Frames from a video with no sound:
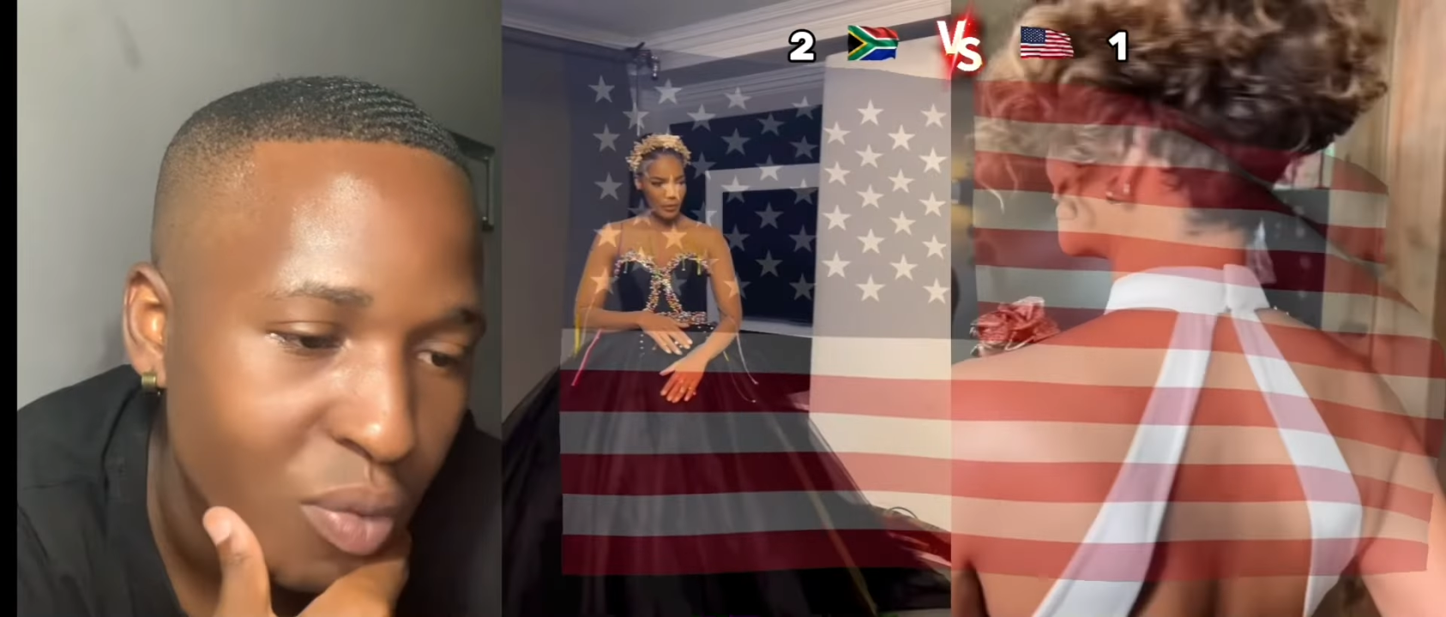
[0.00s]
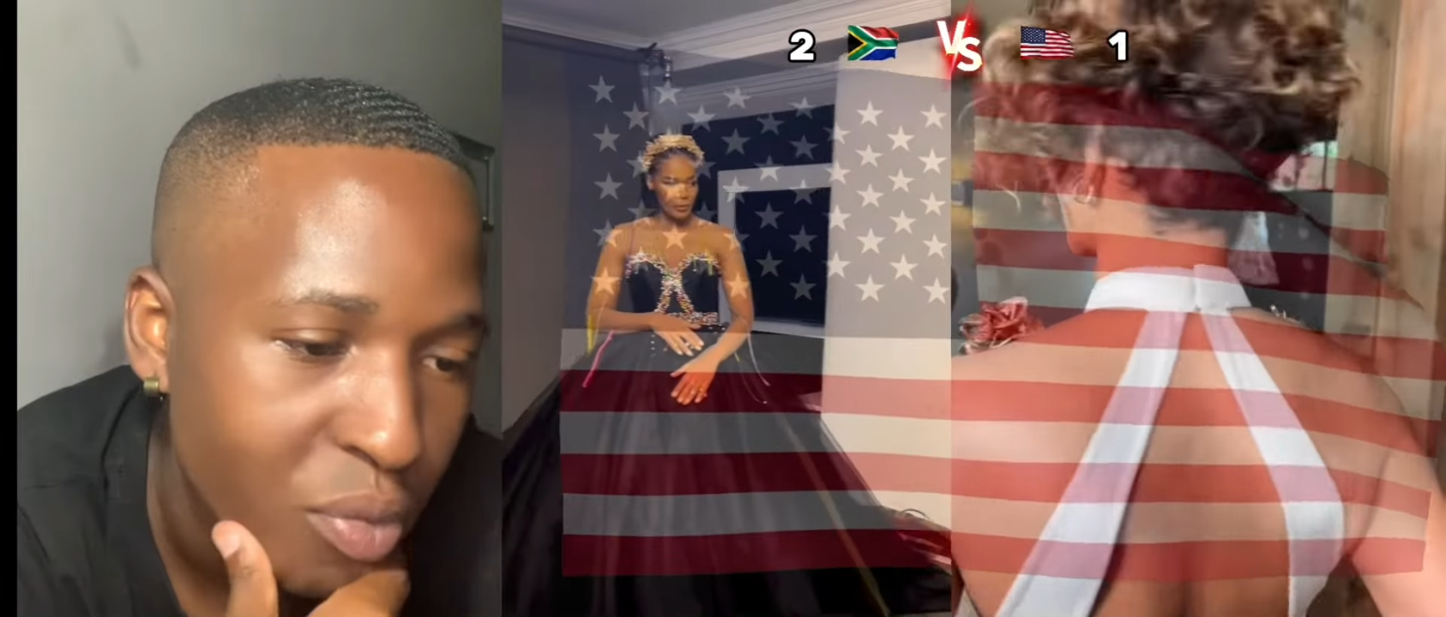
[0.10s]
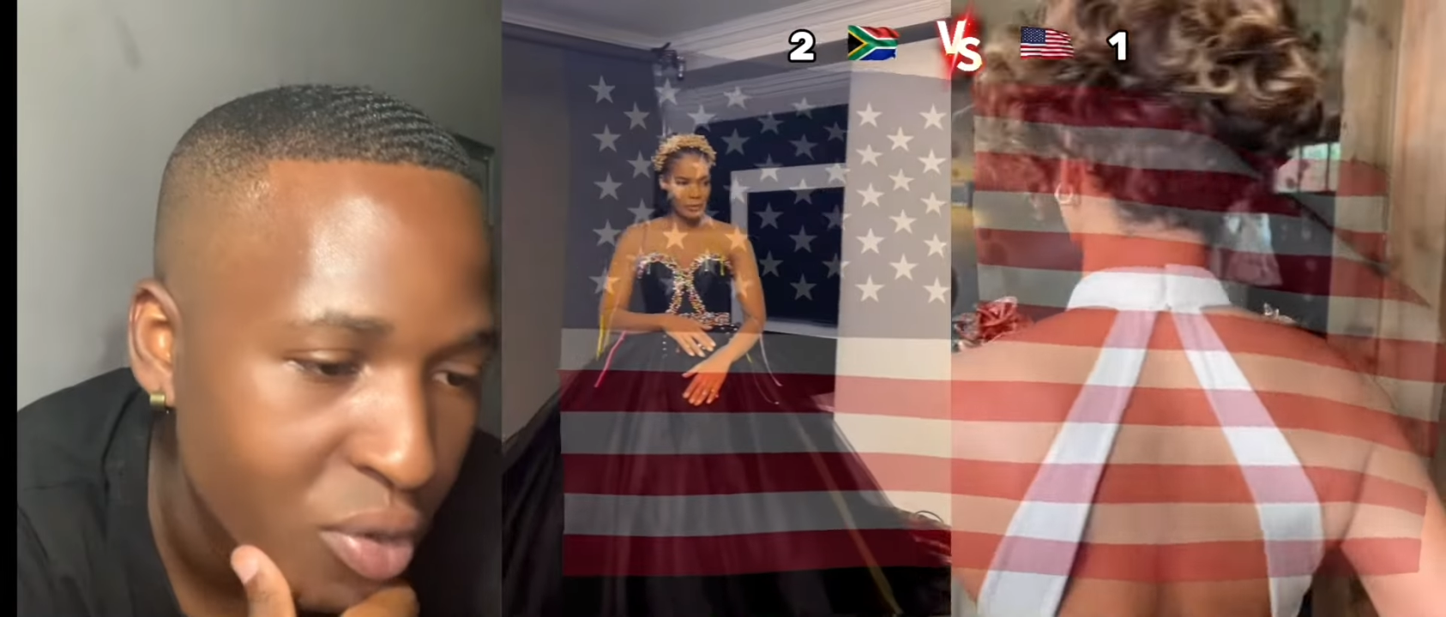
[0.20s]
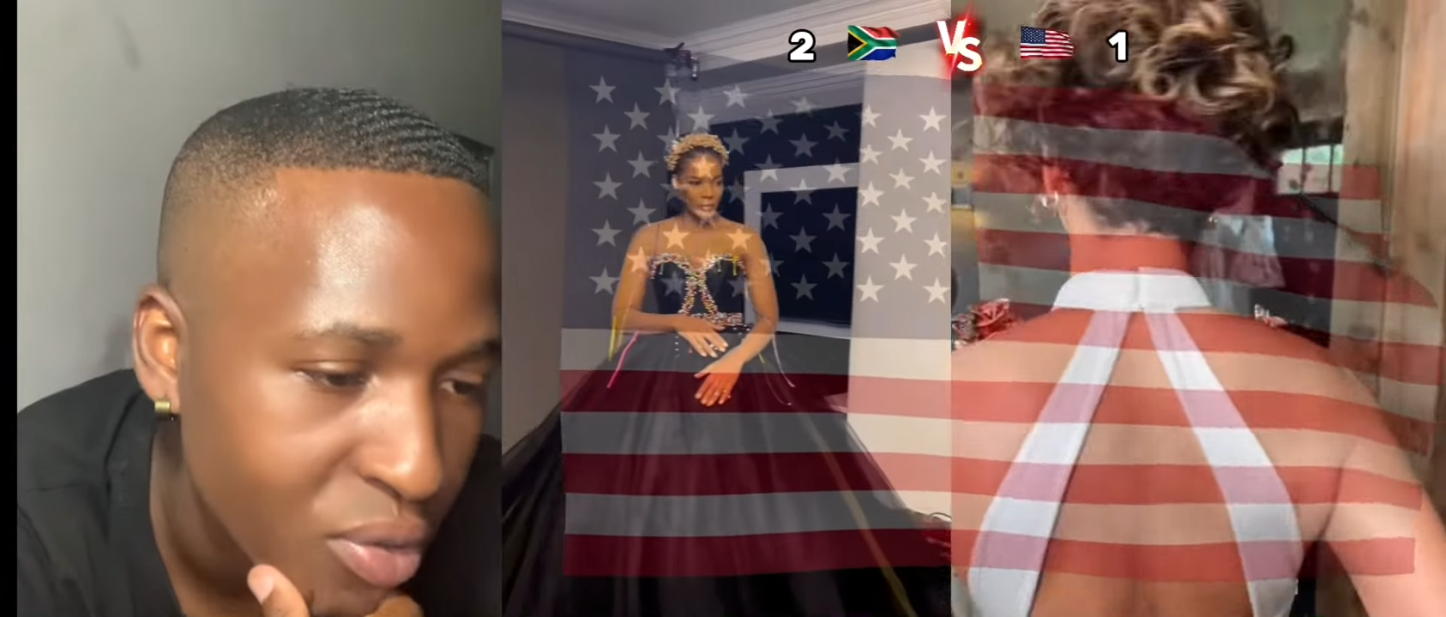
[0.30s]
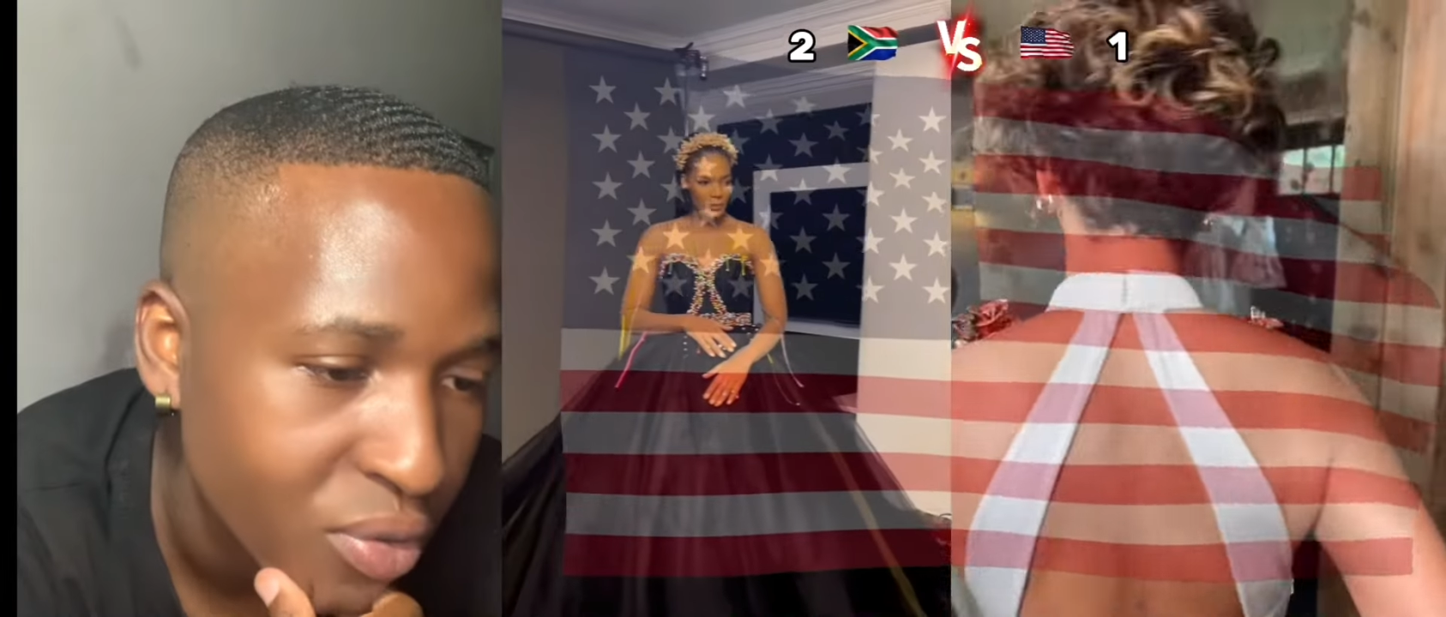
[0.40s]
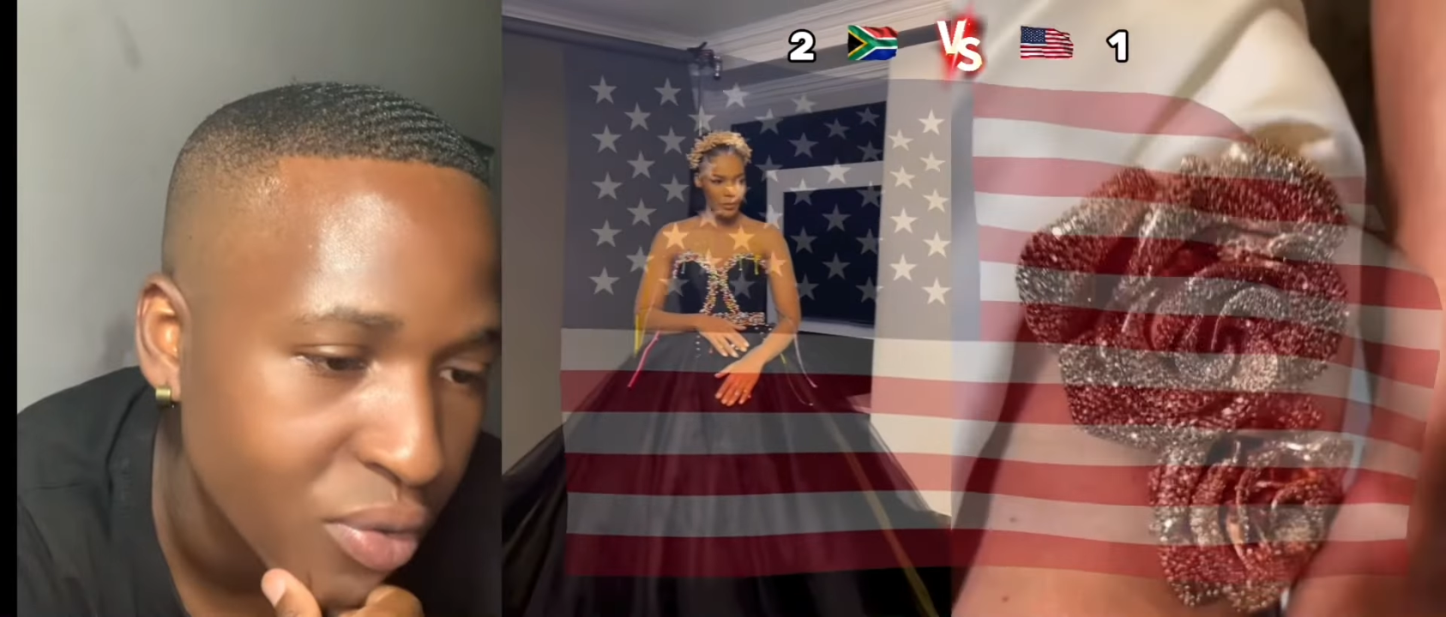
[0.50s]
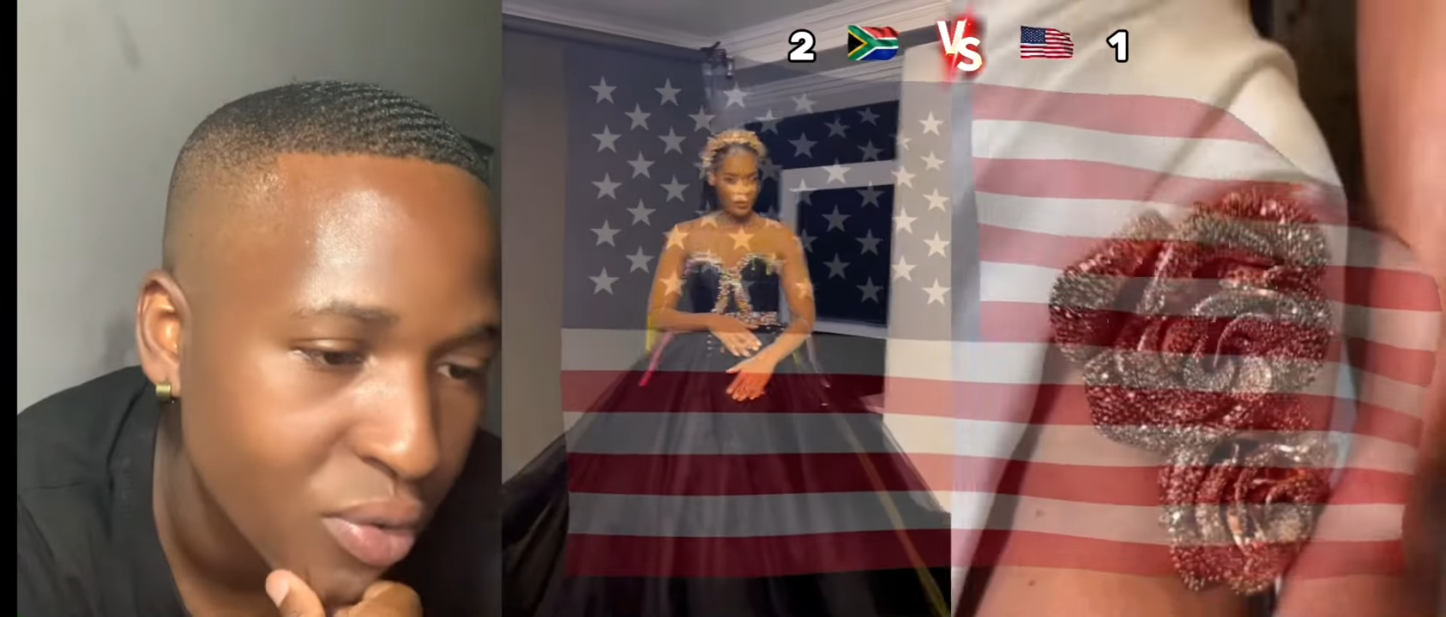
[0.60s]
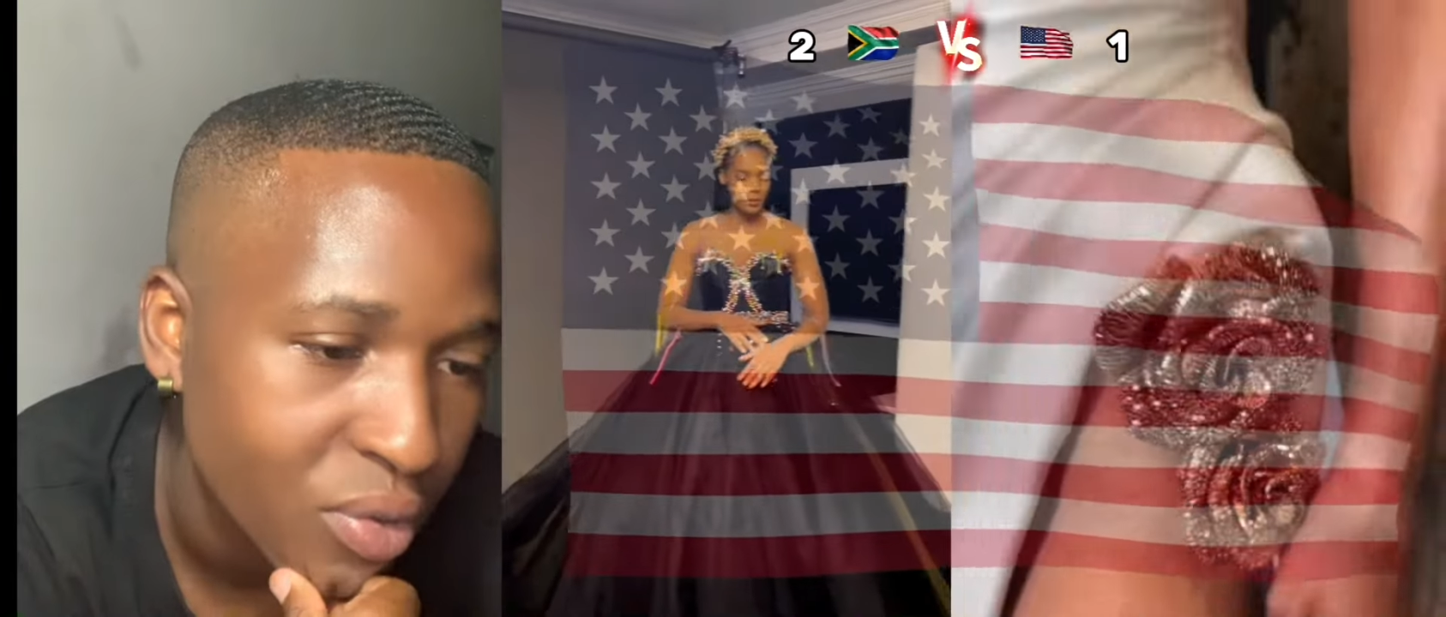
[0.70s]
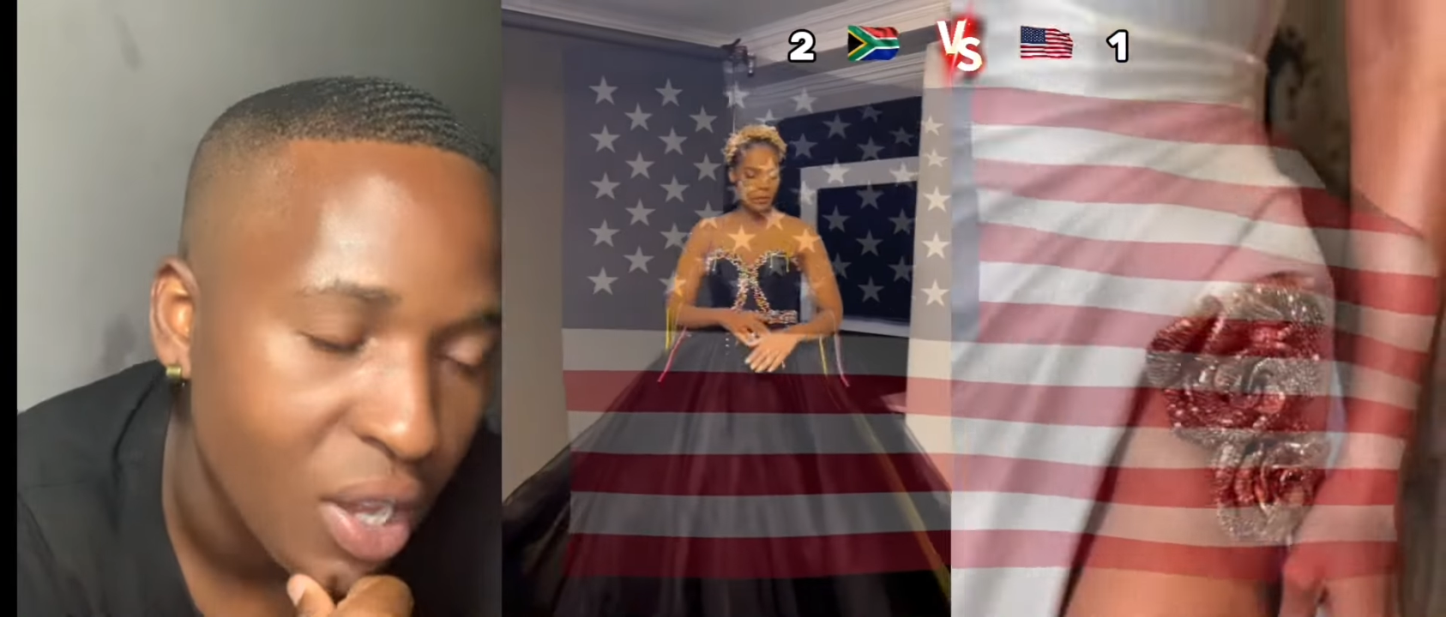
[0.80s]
Beautiful.